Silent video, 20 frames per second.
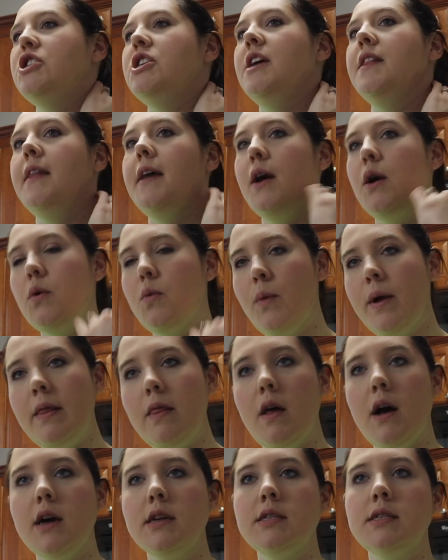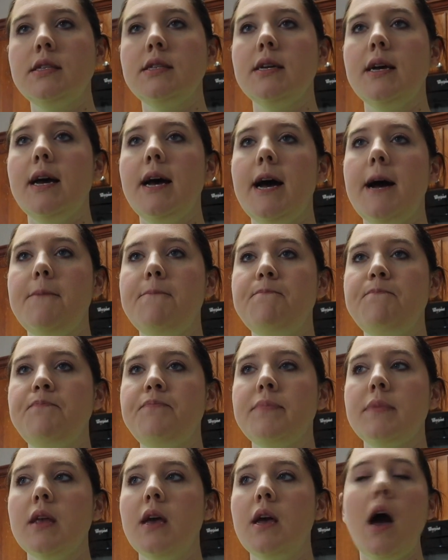She had like weight loss, I
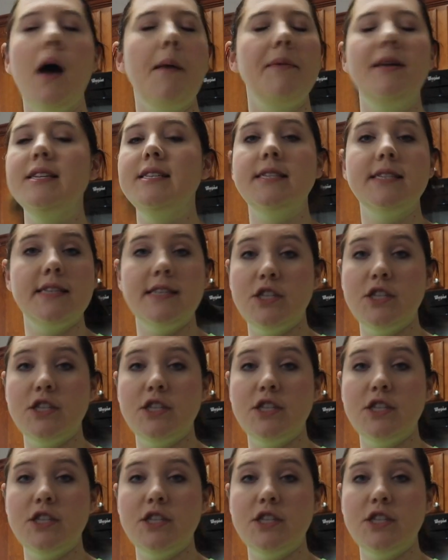mean,